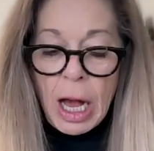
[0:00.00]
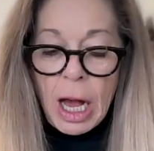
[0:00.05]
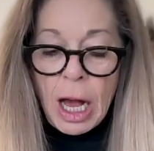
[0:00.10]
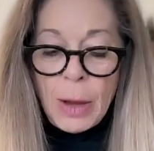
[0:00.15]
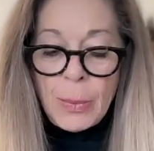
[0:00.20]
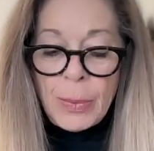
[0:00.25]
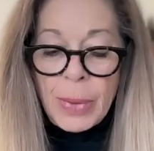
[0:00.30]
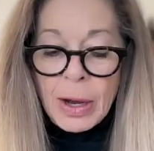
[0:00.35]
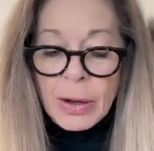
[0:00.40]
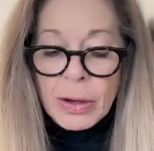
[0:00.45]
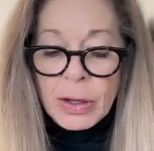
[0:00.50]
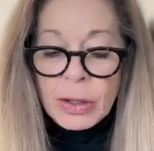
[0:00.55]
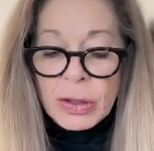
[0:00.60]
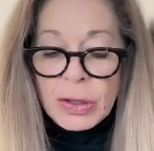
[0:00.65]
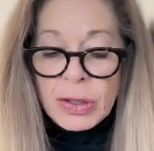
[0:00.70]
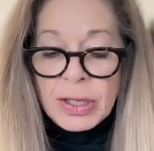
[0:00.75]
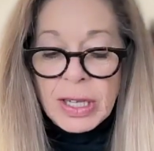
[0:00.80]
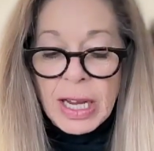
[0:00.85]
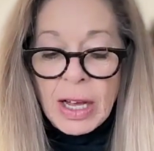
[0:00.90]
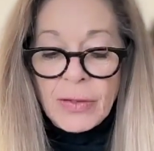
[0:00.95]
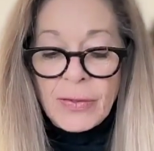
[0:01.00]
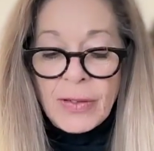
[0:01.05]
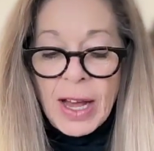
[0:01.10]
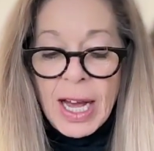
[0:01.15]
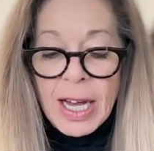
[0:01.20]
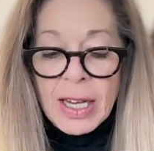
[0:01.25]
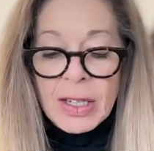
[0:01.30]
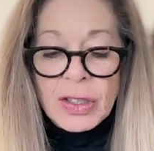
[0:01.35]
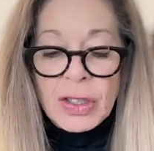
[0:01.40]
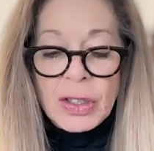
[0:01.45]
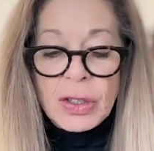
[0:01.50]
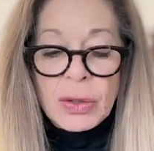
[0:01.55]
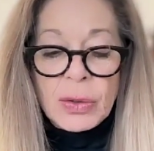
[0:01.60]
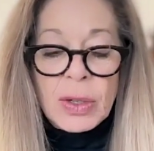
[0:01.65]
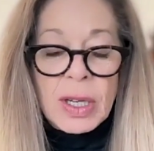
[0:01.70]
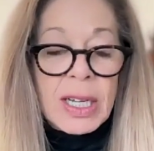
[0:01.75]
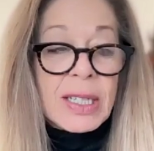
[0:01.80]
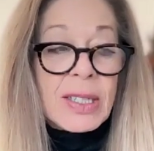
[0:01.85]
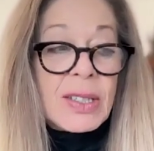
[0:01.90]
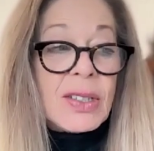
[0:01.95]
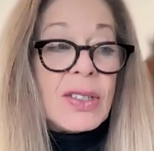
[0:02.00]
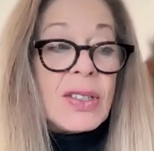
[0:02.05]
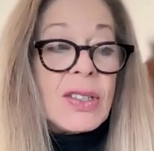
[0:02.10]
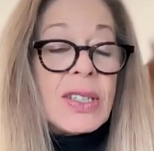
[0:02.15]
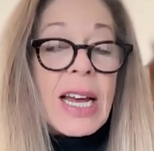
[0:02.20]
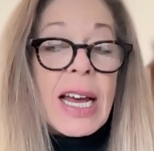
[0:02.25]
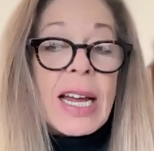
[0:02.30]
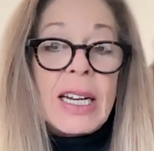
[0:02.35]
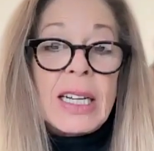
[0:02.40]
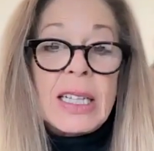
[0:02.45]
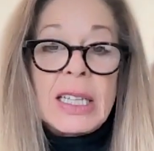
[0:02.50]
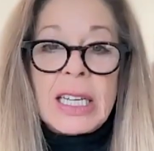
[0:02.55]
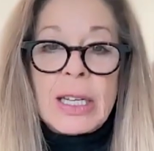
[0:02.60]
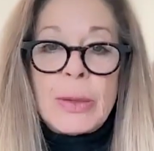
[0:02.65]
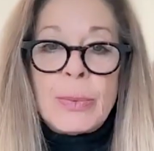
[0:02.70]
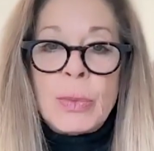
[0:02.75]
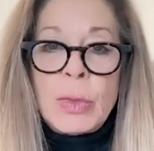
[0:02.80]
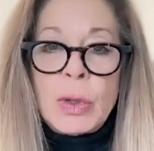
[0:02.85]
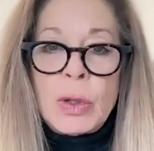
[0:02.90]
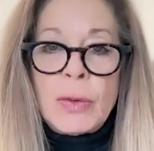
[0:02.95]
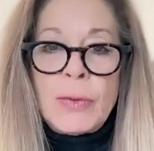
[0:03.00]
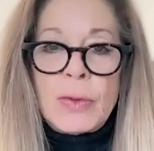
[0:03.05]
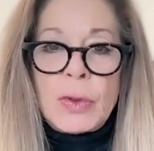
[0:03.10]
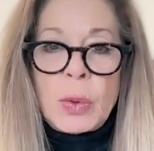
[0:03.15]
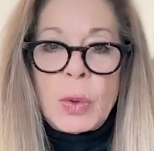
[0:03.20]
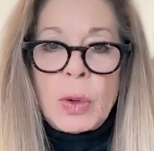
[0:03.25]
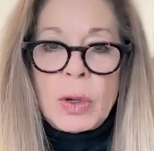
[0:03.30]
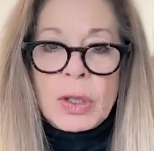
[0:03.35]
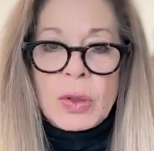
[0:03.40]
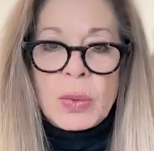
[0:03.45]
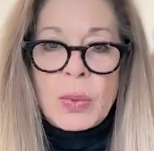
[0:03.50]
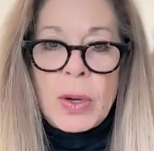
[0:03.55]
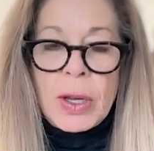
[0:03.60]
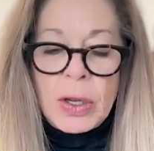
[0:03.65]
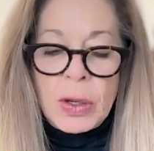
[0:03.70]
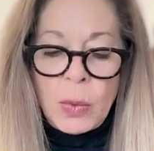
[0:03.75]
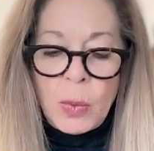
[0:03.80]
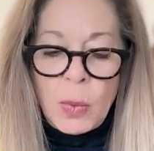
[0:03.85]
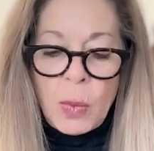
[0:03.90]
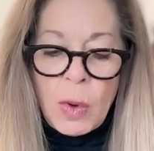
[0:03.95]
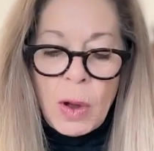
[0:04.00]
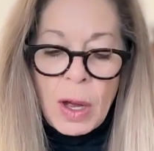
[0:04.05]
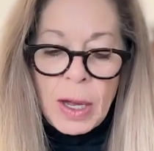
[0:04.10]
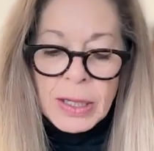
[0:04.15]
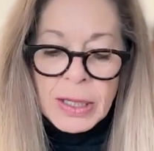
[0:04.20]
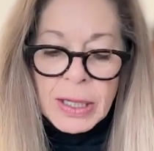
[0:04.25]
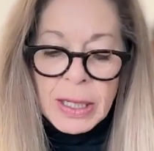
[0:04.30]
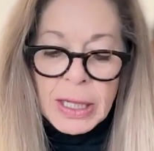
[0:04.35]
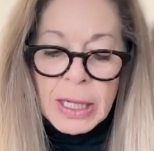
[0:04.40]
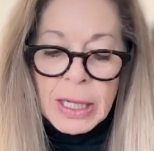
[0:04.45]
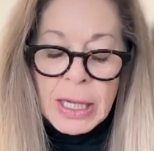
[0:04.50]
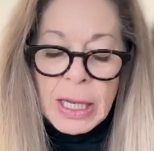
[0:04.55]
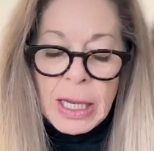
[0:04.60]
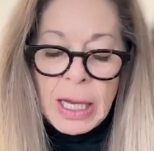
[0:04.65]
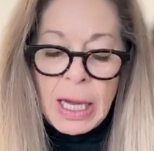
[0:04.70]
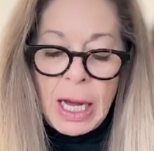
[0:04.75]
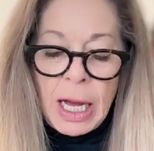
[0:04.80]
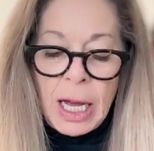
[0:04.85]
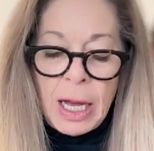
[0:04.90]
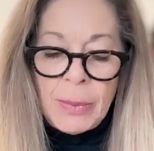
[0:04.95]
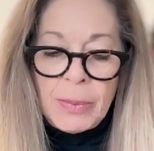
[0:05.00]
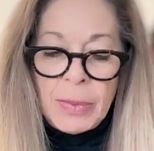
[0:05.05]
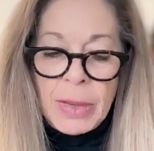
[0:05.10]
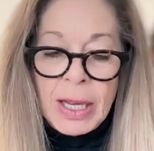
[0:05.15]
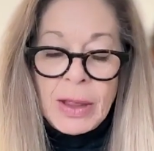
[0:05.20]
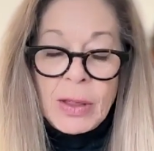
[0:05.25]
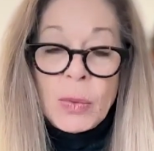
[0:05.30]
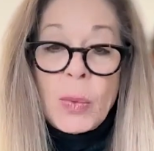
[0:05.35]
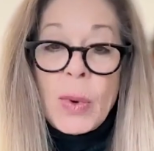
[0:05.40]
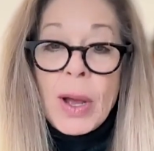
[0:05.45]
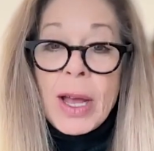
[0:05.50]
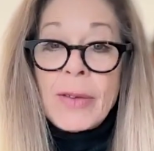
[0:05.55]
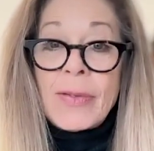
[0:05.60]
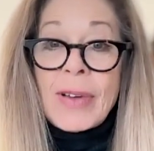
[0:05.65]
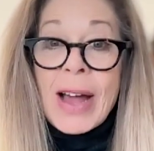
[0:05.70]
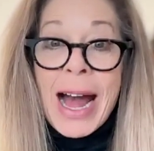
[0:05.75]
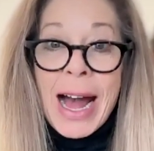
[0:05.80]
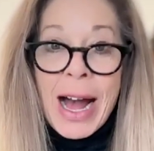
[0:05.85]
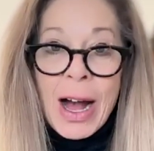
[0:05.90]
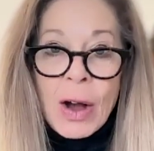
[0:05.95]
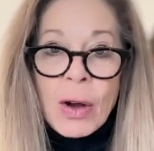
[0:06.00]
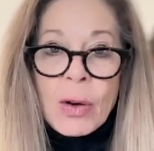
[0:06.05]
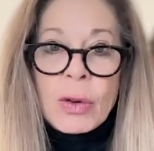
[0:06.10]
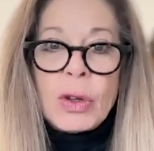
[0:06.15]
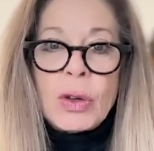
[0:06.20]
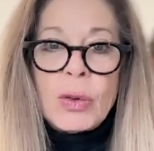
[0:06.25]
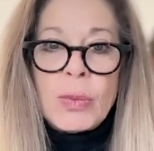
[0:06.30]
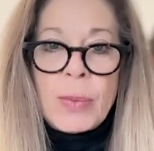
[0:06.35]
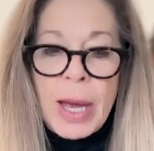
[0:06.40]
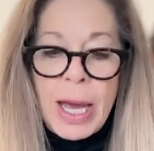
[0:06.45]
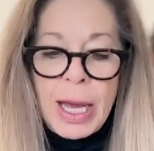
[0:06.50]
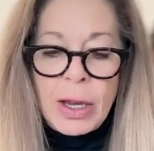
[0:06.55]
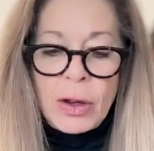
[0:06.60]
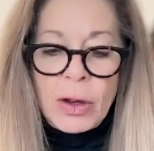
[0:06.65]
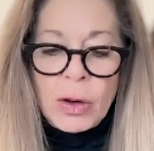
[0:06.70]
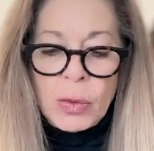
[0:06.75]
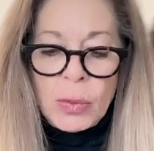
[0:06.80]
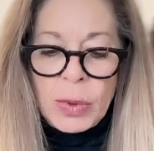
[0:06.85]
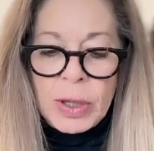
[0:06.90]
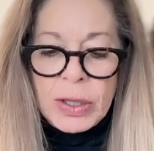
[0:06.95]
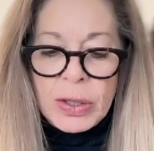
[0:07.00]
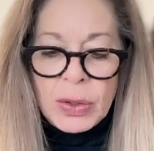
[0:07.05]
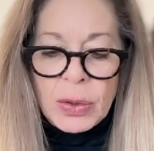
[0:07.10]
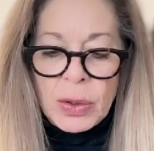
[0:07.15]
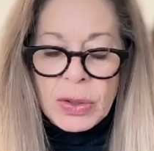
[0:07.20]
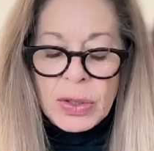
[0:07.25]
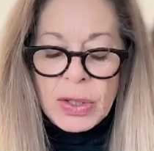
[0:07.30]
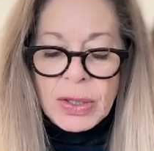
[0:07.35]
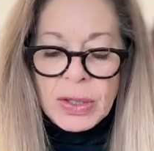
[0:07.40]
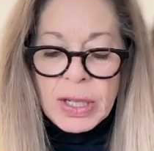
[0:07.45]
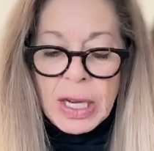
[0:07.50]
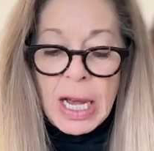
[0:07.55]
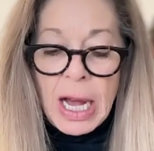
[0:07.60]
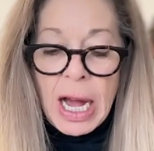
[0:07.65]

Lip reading: about yourself as you steadily move towards what you want in the way of how you make your resources.